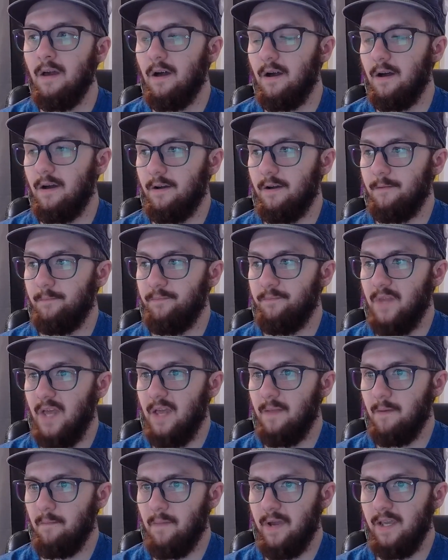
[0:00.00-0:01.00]
And
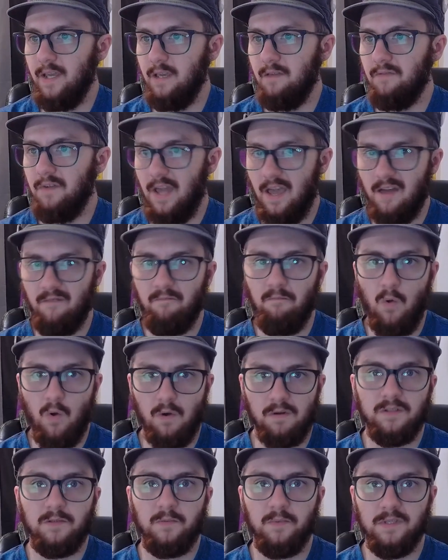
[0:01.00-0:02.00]
they might even have
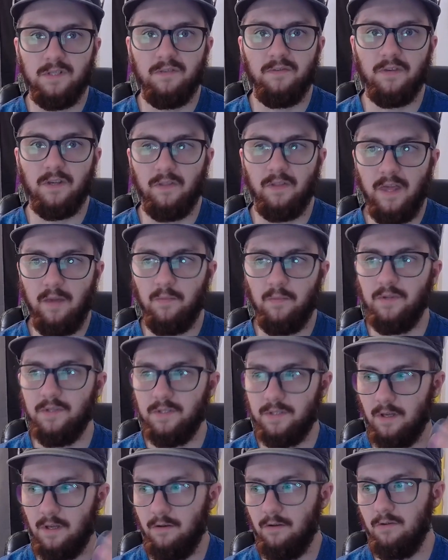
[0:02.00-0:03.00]
more specific
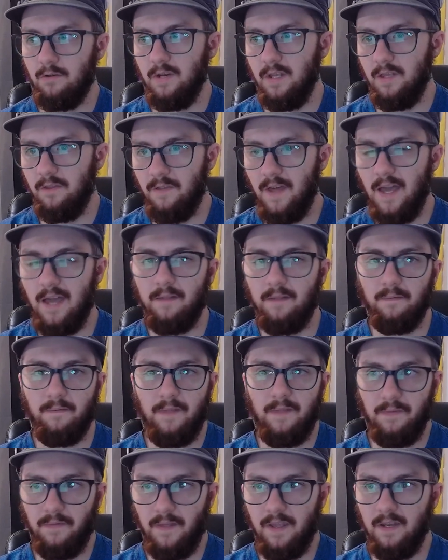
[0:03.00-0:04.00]
labels underneath that
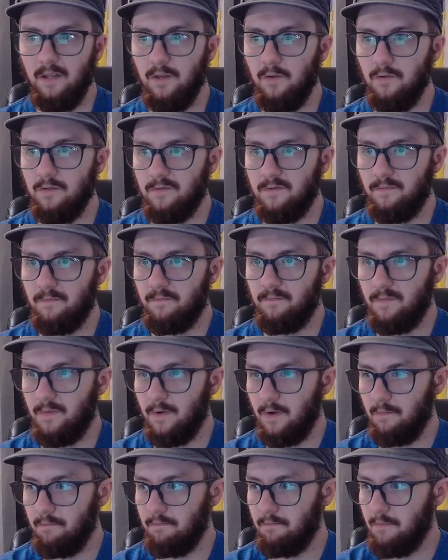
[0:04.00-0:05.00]
they'd use
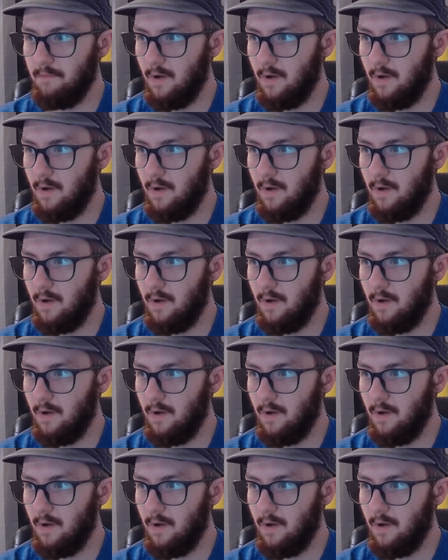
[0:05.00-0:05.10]
for